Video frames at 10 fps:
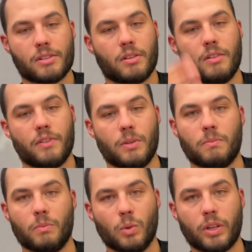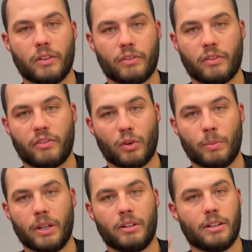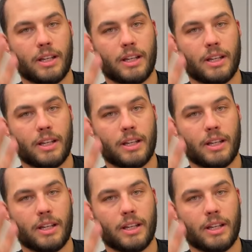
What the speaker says: So if you're looking for fulfillment,